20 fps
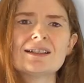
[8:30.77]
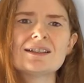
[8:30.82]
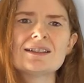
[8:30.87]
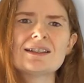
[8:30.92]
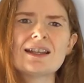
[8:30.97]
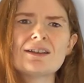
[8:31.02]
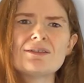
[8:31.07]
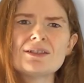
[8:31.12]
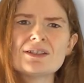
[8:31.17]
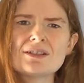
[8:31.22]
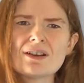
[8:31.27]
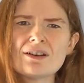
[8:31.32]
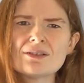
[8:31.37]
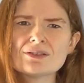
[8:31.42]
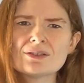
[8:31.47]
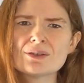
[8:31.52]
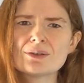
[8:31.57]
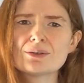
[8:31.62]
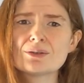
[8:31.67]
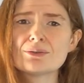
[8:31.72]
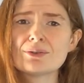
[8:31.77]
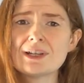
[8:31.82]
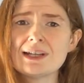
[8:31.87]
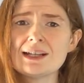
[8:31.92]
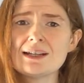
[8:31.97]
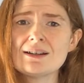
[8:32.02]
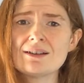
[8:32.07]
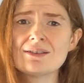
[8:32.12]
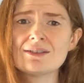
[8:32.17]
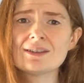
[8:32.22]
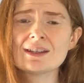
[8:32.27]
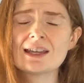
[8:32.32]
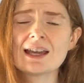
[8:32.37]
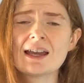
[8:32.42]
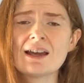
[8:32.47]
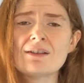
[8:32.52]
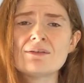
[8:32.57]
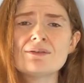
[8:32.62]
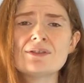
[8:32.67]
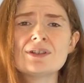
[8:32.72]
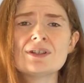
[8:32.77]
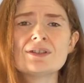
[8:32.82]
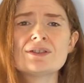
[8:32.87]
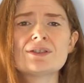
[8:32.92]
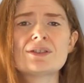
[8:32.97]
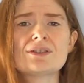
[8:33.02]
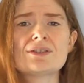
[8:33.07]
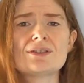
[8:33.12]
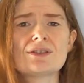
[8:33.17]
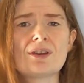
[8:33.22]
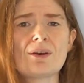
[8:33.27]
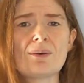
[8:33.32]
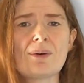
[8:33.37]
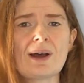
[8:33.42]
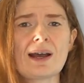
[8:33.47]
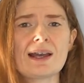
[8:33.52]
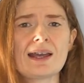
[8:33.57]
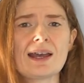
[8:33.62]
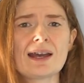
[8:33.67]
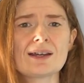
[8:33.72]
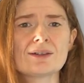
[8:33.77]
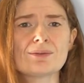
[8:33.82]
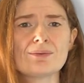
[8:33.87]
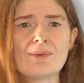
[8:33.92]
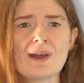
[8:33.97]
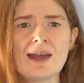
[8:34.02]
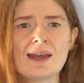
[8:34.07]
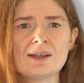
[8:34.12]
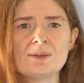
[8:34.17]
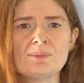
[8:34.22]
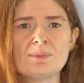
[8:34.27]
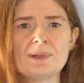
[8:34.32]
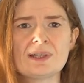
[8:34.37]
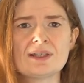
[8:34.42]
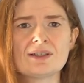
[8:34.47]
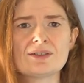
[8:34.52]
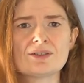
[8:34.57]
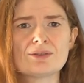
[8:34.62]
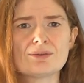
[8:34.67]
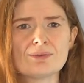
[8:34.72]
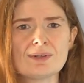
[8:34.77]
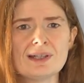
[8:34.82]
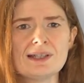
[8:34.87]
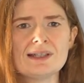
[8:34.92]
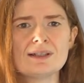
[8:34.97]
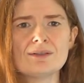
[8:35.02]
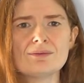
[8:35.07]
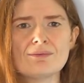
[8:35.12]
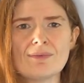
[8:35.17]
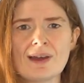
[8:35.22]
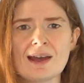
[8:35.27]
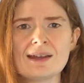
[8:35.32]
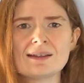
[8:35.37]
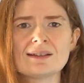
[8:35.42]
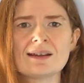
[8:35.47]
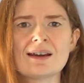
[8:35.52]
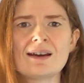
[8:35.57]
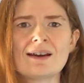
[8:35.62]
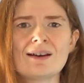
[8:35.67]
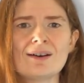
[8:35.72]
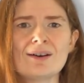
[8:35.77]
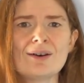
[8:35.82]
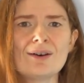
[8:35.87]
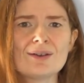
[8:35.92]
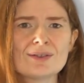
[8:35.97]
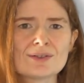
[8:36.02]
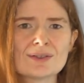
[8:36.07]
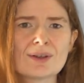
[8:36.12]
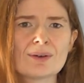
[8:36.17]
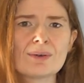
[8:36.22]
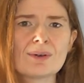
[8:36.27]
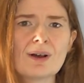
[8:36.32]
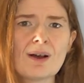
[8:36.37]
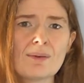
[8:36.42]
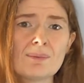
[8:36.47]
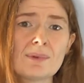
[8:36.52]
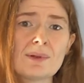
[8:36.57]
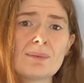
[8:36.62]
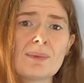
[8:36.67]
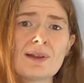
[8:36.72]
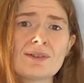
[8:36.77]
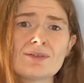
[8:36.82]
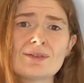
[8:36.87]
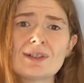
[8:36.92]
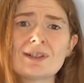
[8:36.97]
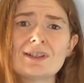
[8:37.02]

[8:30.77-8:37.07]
There is also green on the canvas, so I add red because green and red are also complementary